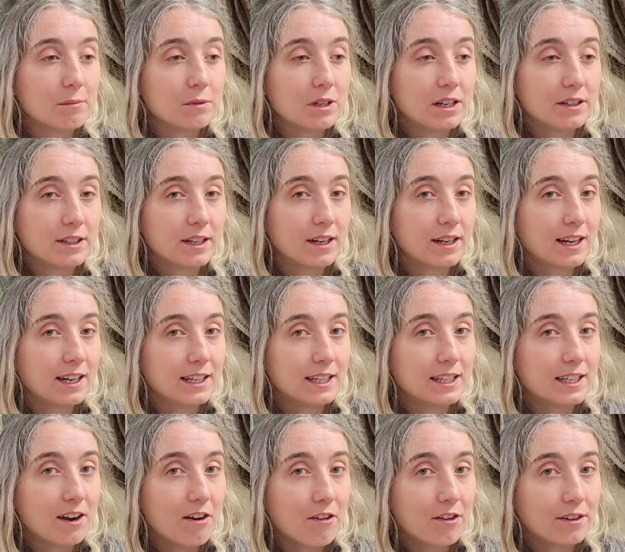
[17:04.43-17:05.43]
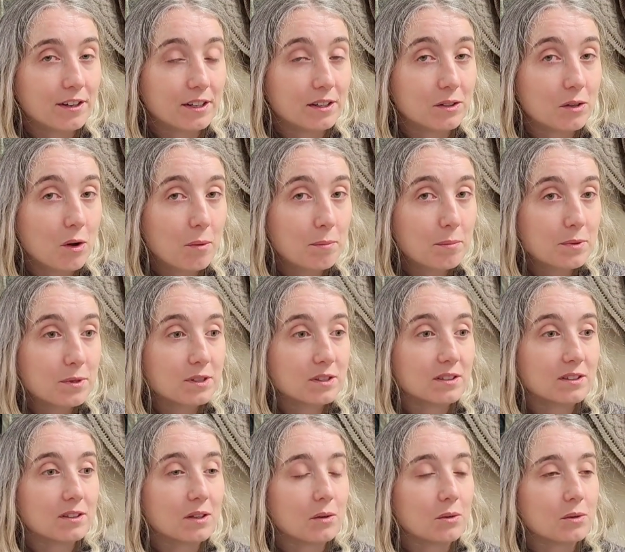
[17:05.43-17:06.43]
some Yarnadelic yarn and tops,
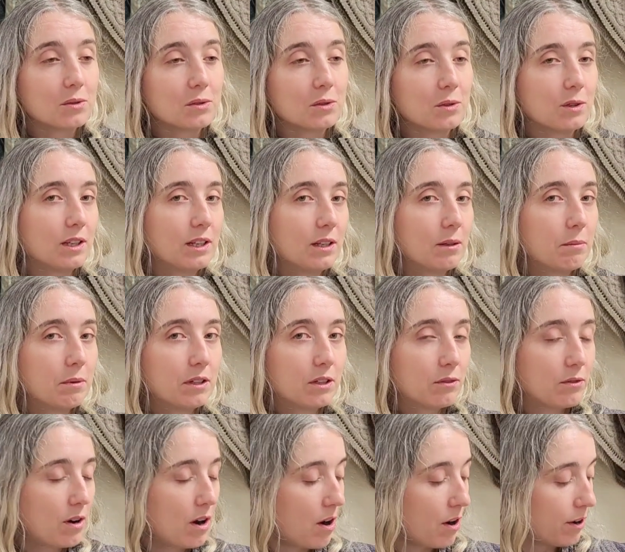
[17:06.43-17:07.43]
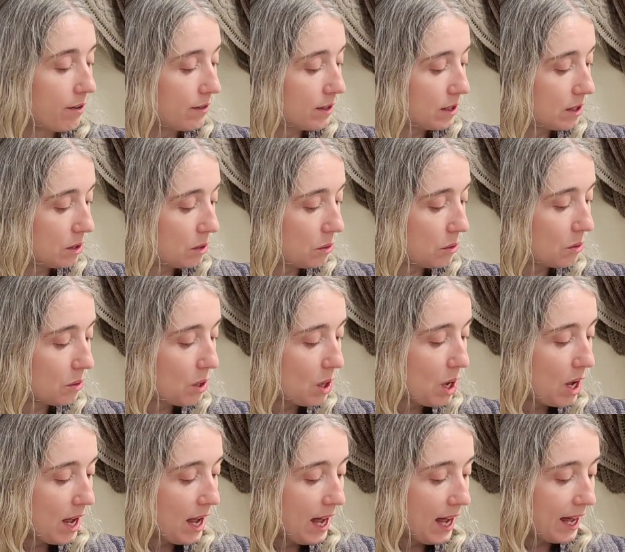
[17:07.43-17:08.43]
and also a little bit of harvest too.
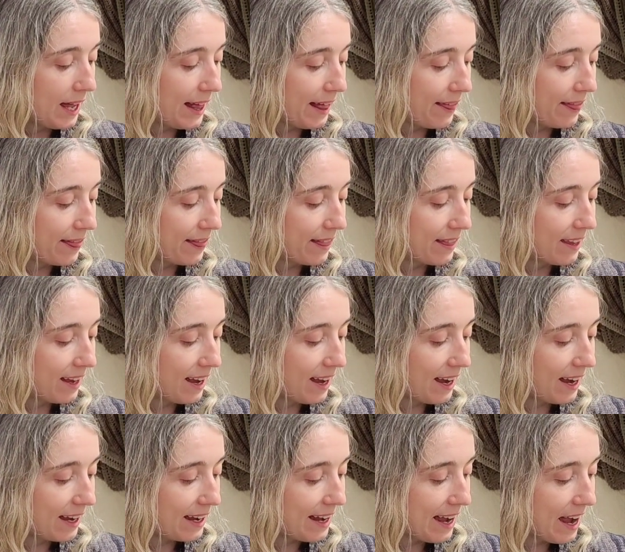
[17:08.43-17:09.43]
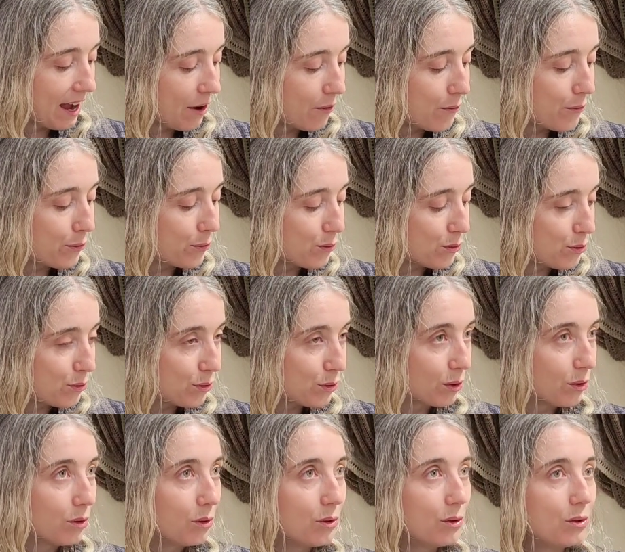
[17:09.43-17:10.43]
And I have to
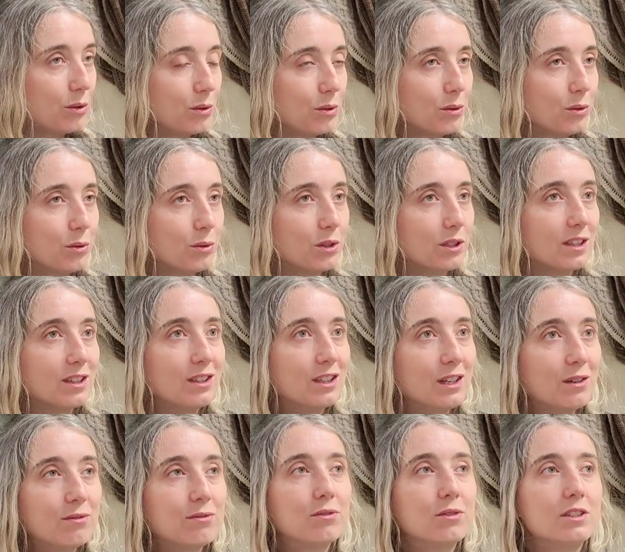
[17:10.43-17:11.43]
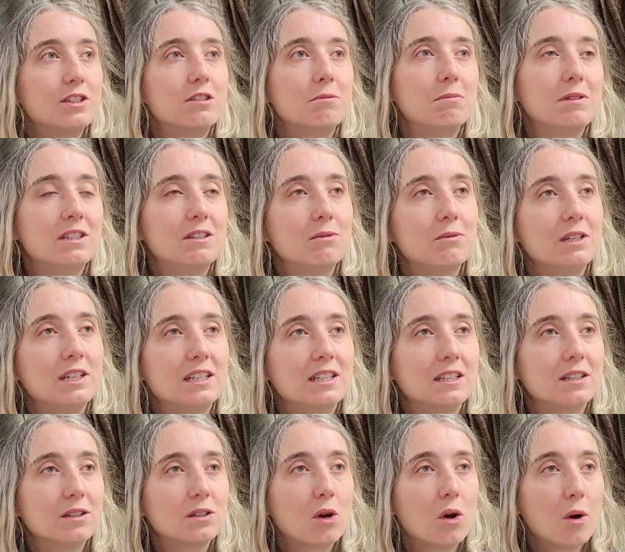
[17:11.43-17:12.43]
show you the difference between
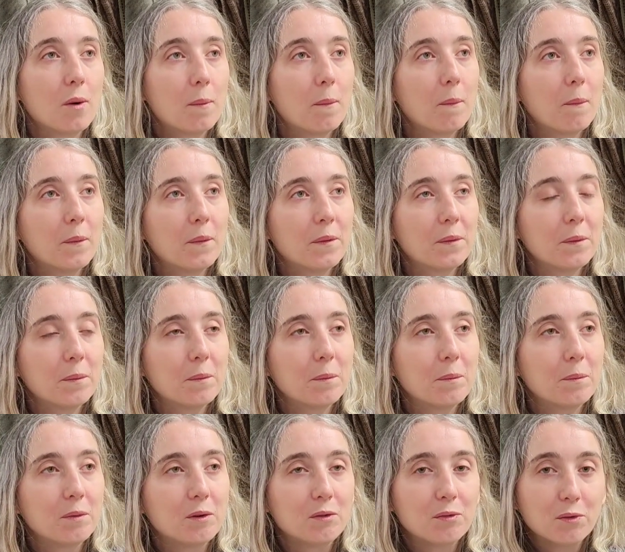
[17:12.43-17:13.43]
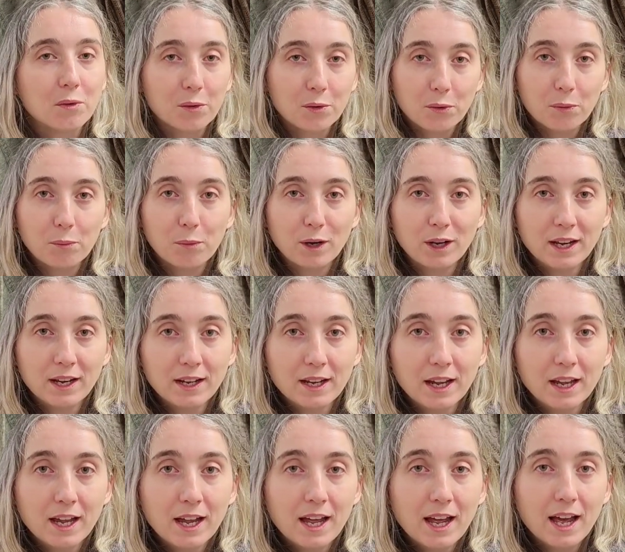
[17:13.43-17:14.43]
the tops before spinning
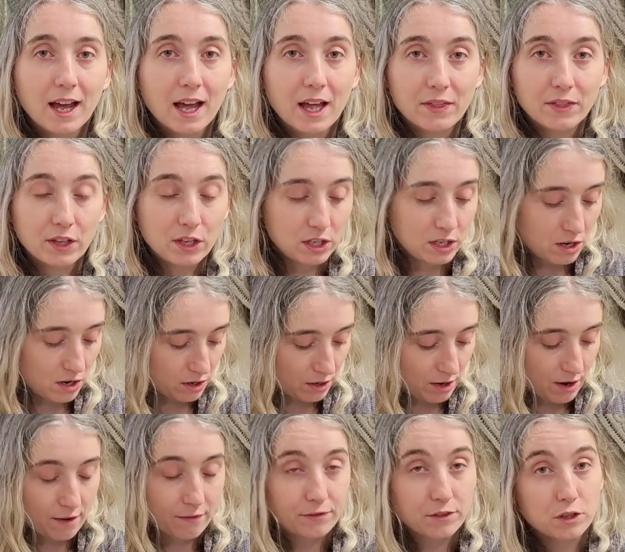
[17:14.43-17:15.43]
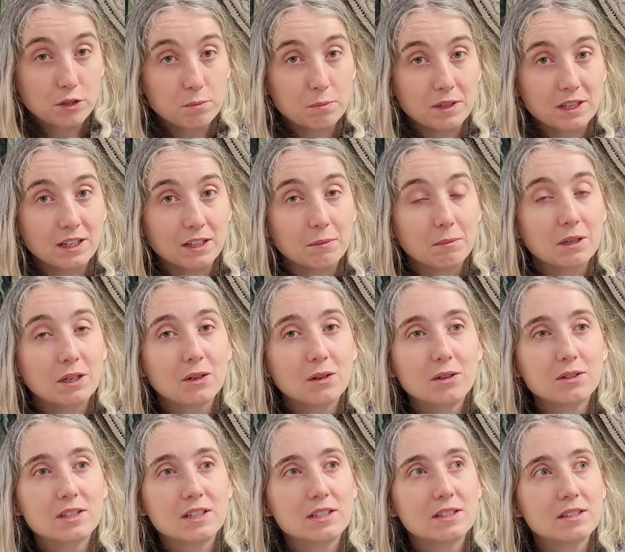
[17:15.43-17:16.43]
and the yarn after spinning,
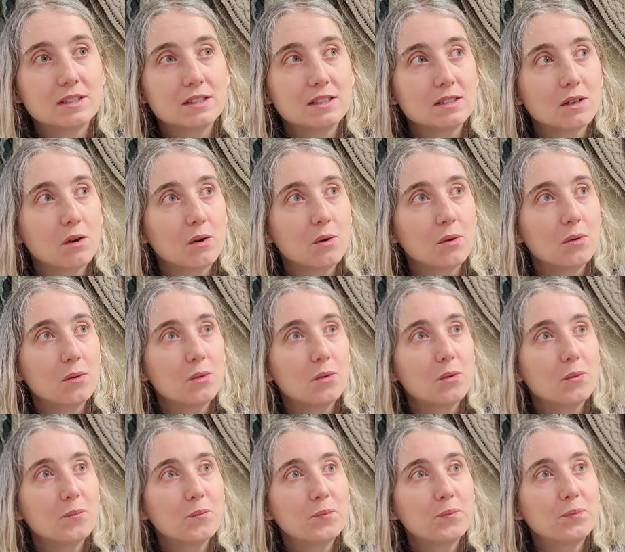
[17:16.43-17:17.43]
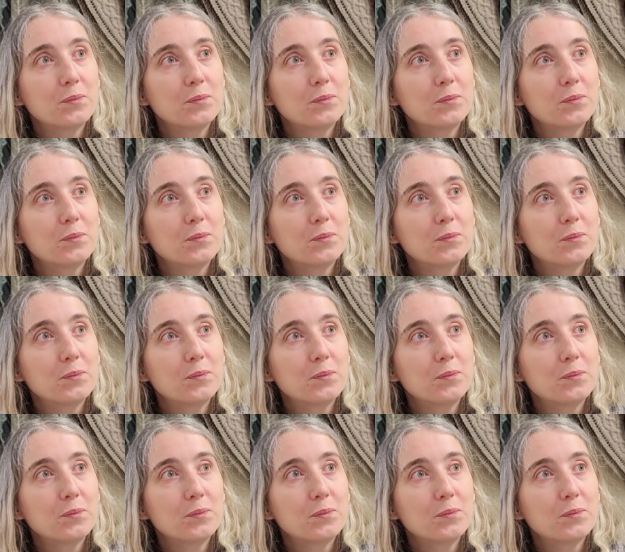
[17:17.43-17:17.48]
because it's so